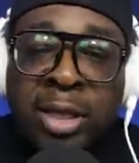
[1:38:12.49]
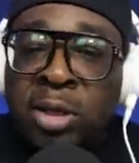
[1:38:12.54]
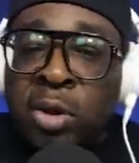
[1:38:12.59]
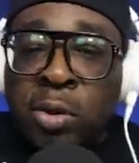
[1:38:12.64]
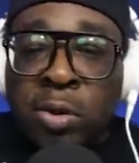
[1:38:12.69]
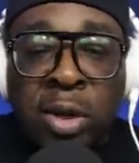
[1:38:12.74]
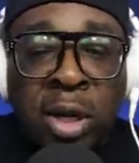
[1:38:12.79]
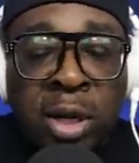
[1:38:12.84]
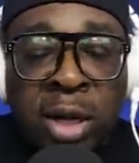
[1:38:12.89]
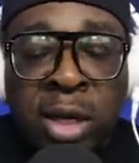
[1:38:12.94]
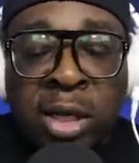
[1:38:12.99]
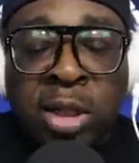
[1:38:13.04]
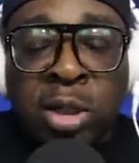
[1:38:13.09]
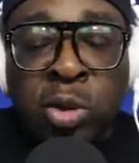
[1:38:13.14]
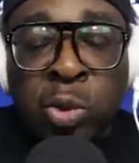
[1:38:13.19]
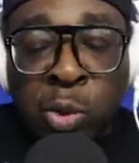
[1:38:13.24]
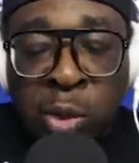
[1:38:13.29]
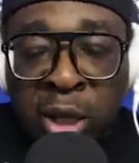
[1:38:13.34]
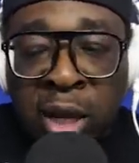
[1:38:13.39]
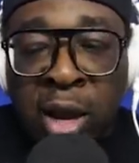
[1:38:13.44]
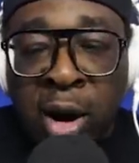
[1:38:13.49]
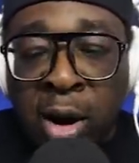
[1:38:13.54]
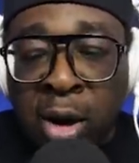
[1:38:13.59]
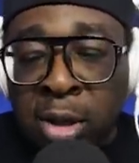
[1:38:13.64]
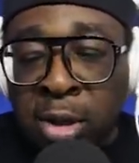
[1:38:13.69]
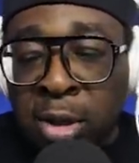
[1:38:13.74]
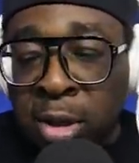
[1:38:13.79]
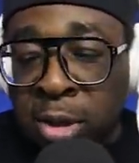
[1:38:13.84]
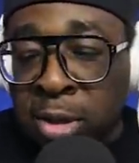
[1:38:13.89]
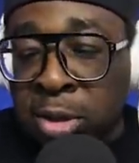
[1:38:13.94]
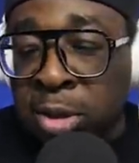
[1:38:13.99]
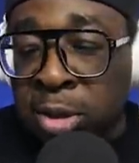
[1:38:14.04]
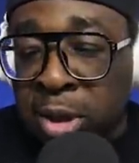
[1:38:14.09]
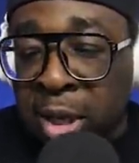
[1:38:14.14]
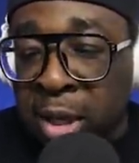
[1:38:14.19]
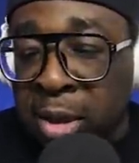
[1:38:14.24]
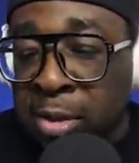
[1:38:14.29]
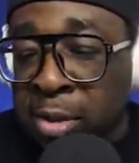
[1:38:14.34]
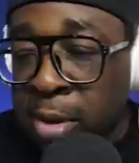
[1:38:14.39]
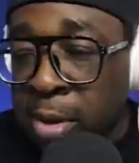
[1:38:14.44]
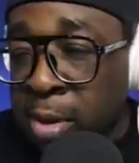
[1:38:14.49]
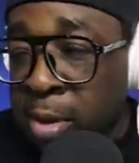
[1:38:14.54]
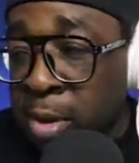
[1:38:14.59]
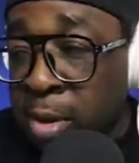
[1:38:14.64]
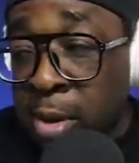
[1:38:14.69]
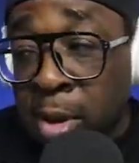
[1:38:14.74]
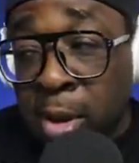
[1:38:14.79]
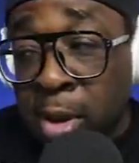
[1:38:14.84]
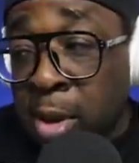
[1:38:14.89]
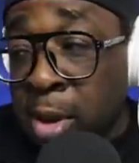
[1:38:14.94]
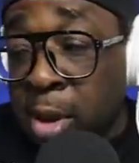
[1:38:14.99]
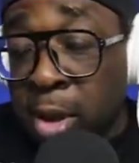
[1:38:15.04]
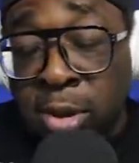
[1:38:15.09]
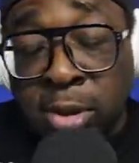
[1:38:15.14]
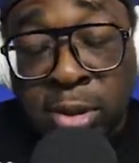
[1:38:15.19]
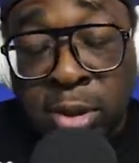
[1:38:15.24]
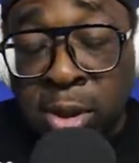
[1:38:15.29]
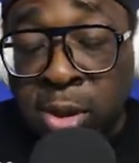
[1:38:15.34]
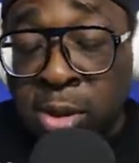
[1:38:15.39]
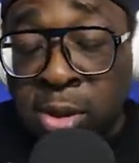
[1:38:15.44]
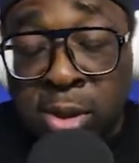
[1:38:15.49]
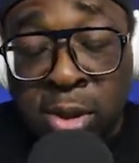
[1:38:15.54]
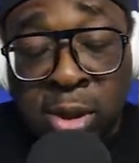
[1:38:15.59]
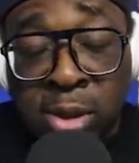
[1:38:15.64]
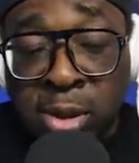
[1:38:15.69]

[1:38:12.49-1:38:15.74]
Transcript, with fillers: that's out there that's really hard to understand it's it's